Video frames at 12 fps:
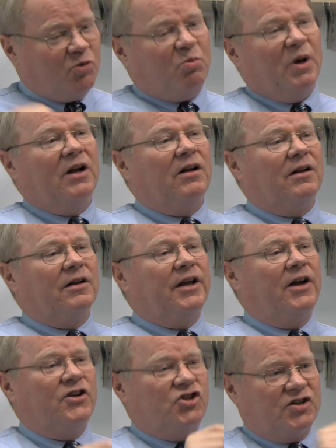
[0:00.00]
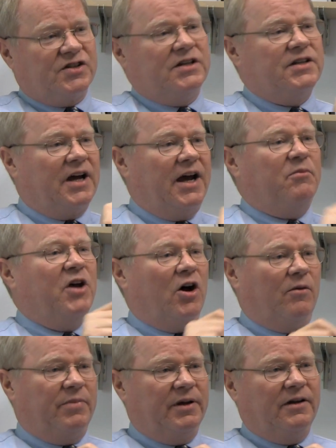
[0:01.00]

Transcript: build just-in-time help